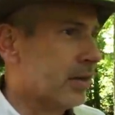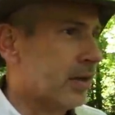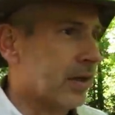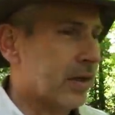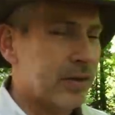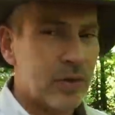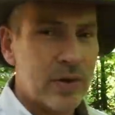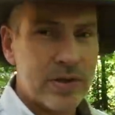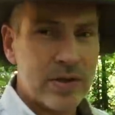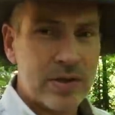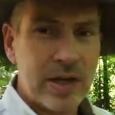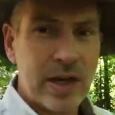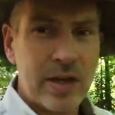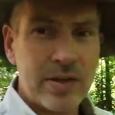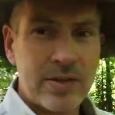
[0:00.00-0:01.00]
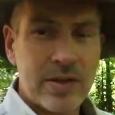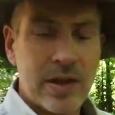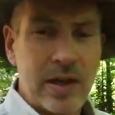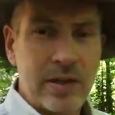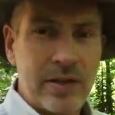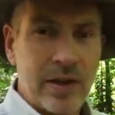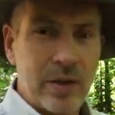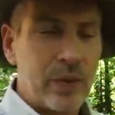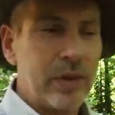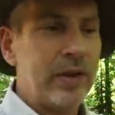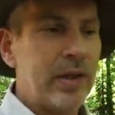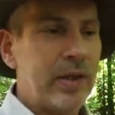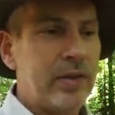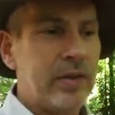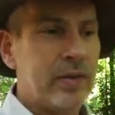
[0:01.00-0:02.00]
there is a chance that I would
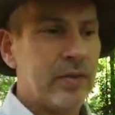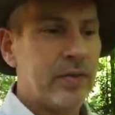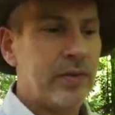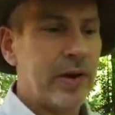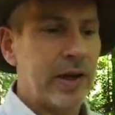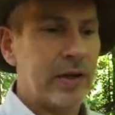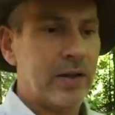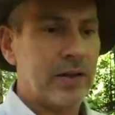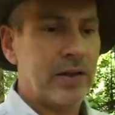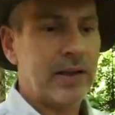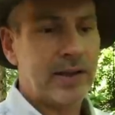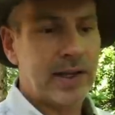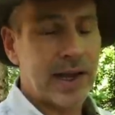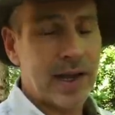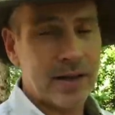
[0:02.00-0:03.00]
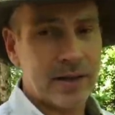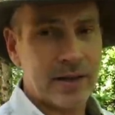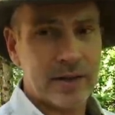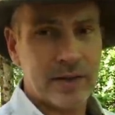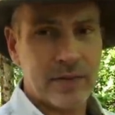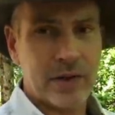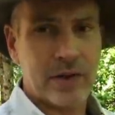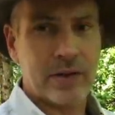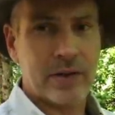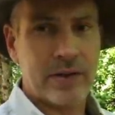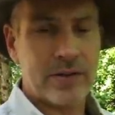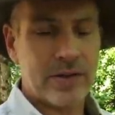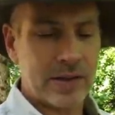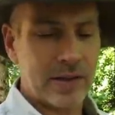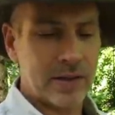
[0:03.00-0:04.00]
need to defend Cali at the very
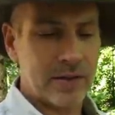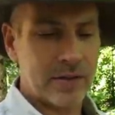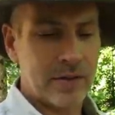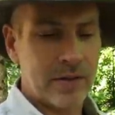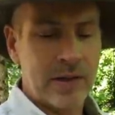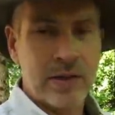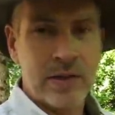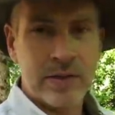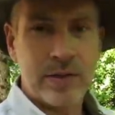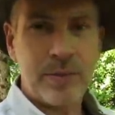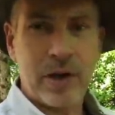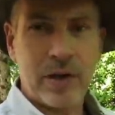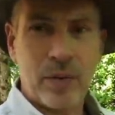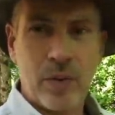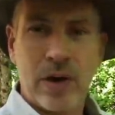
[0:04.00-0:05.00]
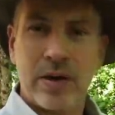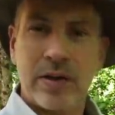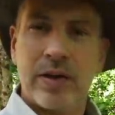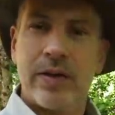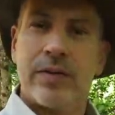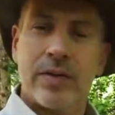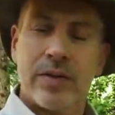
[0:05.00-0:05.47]
least against some kind of wildlife.